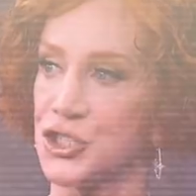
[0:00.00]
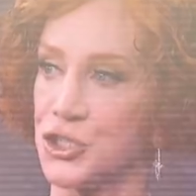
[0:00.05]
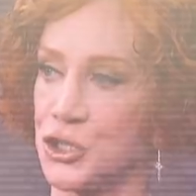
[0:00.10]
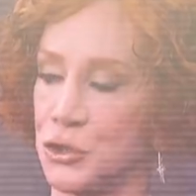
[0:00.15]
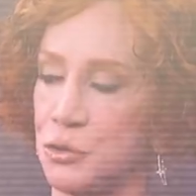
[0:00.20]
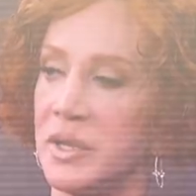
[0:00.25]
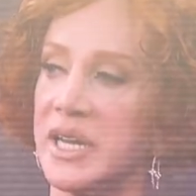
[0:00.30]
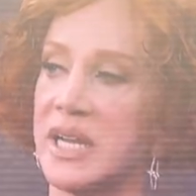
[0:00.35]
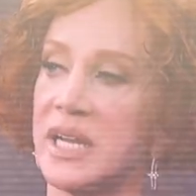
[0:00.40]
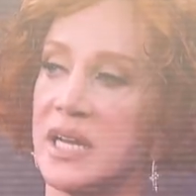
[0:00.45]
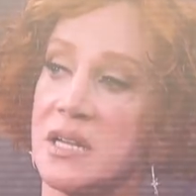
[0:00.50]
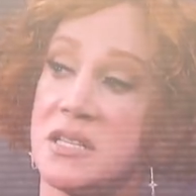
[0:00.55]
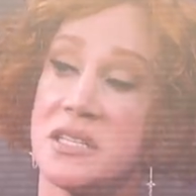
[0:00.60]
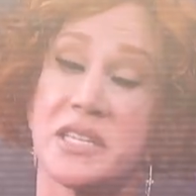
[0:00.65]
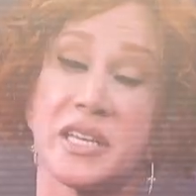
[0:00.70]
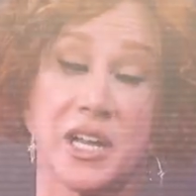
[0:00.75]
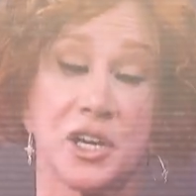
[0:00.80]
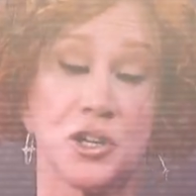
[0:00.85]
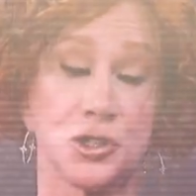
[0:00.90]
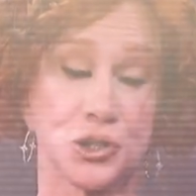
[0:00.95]
shooting
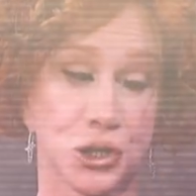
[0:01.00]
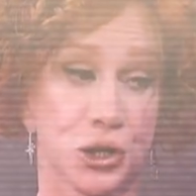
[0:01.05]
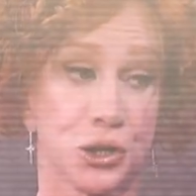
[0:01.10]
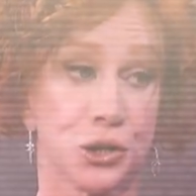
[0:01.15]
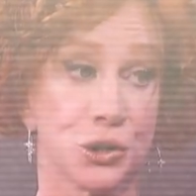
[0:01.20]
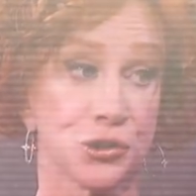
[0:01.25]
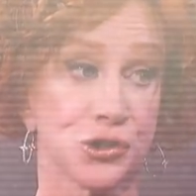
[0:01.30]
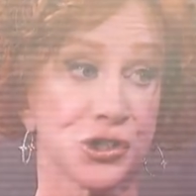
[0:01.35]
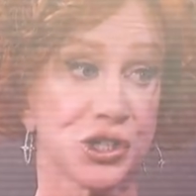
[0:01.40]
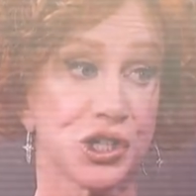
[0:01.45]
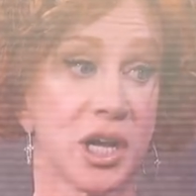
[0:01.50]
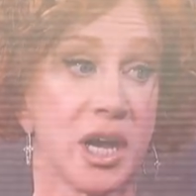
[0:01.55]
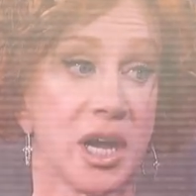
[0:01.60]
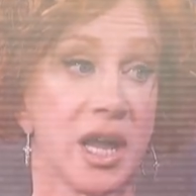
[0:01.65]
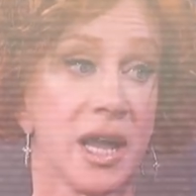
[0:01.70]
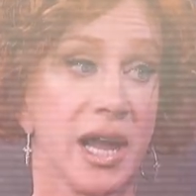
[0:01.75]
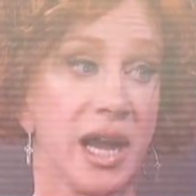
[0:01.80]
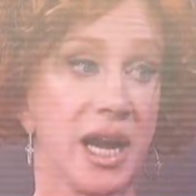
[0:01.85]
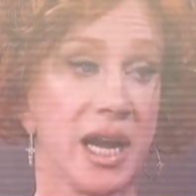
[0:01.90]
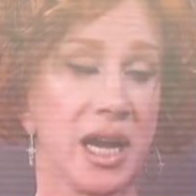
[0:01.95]
inside a church.
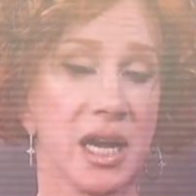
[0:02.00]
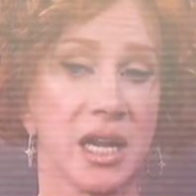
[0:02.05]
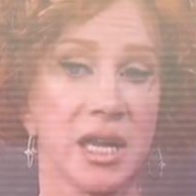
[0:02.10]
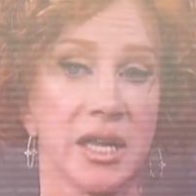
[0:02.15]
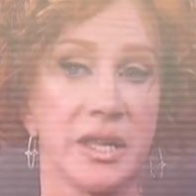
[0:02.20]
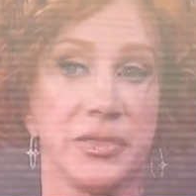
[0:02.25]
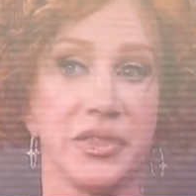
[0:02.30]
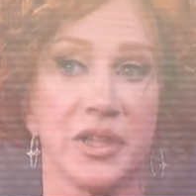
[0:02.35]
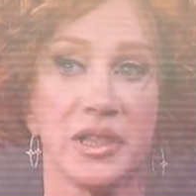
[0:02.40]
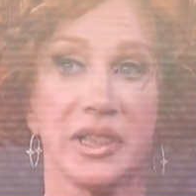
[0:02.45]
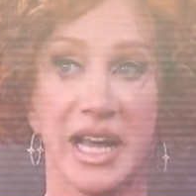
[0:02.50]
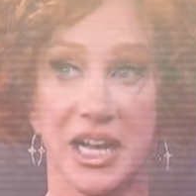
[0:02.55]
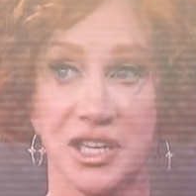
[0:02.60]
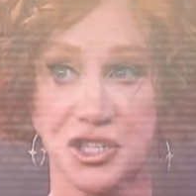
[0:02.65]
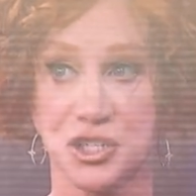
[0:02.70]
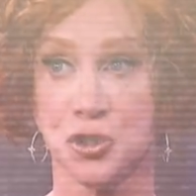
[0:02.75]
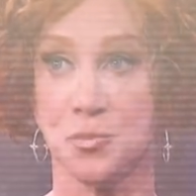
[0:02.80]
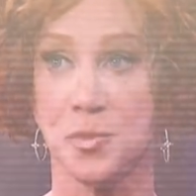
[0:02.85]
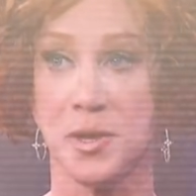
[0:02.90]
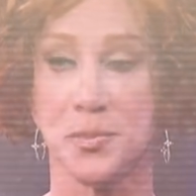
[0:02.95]
And the
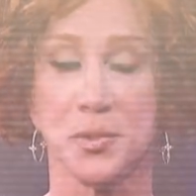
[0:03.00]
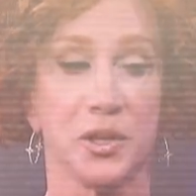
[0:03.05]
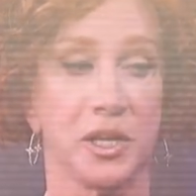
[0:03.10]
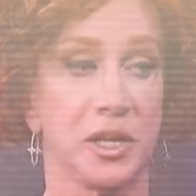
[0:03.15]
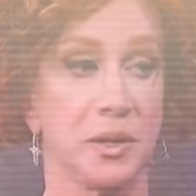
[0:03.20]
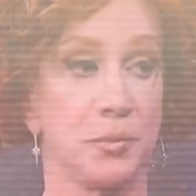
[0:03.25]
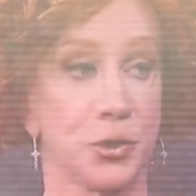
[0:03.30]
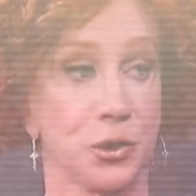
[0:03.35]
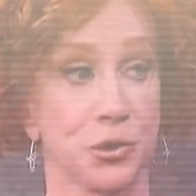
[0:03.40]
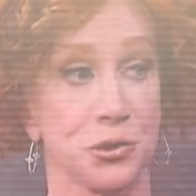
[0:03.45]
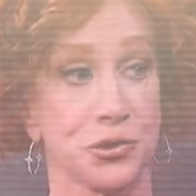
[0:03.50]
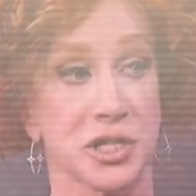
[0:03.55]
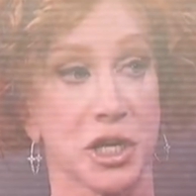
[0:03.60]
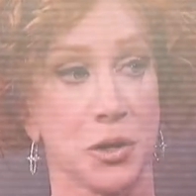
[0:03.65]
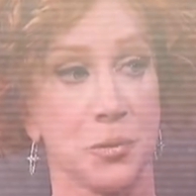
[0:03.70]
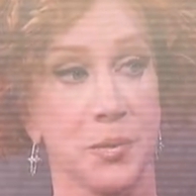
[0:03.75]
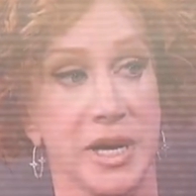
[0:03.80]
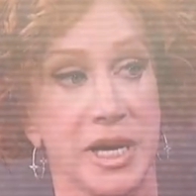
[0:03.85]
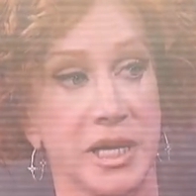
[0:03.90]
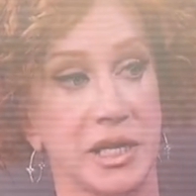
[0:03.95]
last two people he murders
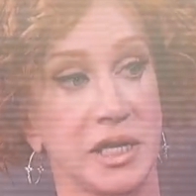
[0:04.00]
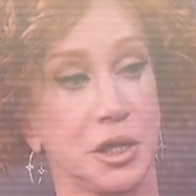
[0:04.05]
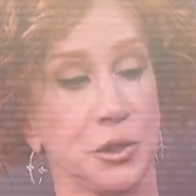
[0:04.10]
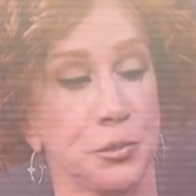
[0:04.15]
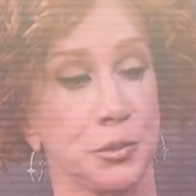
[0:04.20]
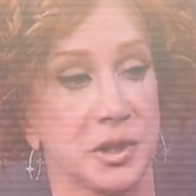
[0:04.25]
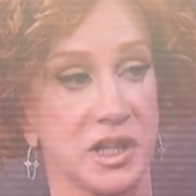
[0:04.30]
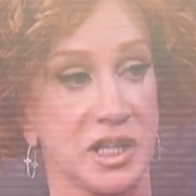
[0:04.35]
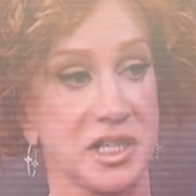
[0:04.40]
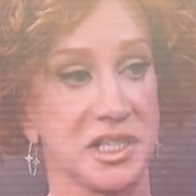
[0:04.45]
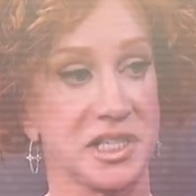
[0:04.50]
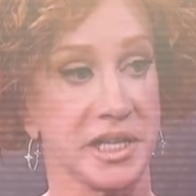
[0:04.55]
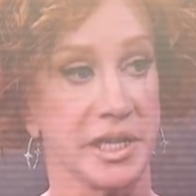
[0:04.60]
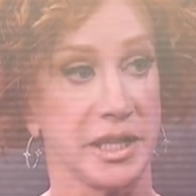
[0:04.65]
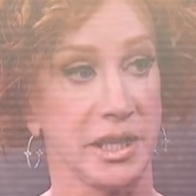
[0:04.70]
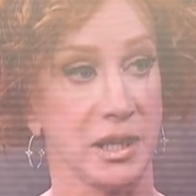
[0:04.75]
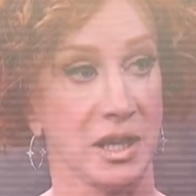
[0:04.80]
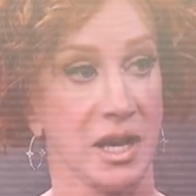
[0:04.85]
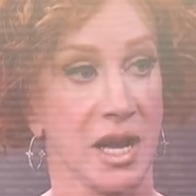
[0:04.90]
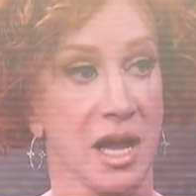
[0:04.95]
are me and Hillary
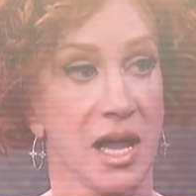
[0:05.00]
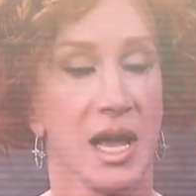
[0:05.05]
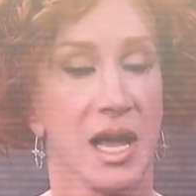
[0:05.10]
Clinton.